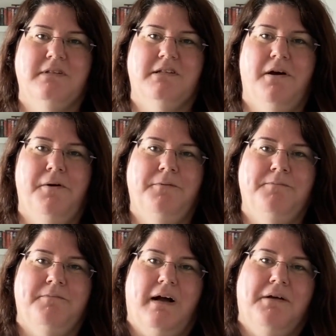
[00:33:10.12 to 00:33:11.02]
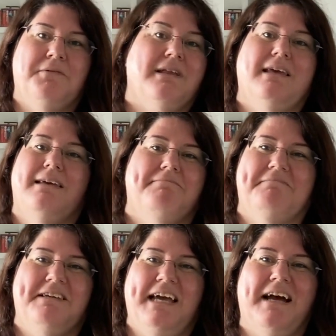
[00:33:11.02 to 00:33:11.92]
So I really
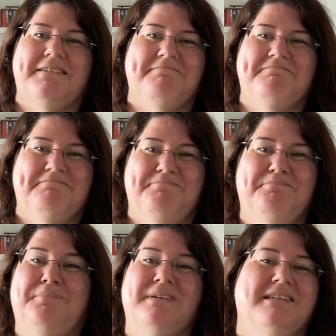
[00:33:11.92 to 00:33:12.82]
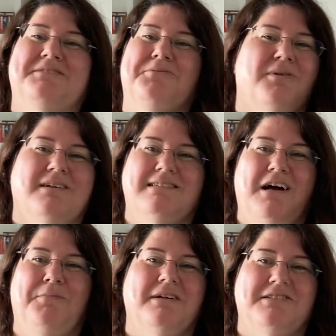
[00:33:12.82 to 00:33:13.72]
can't put into
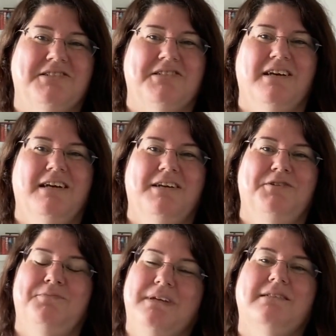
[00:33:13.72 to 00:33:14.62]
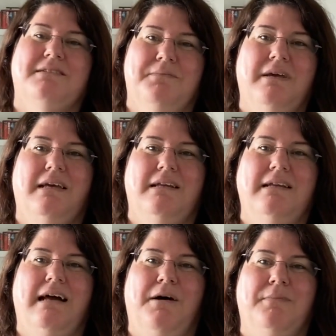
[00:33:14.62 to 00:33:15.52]
words how much you mean to me
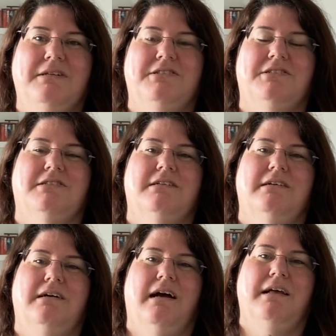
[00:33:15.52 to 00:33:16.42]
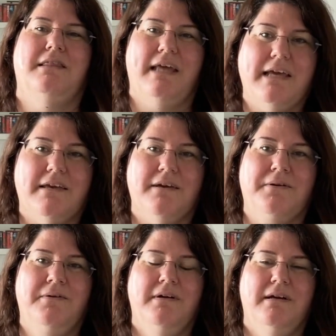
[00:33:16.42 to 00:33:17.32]
and how much I thank you.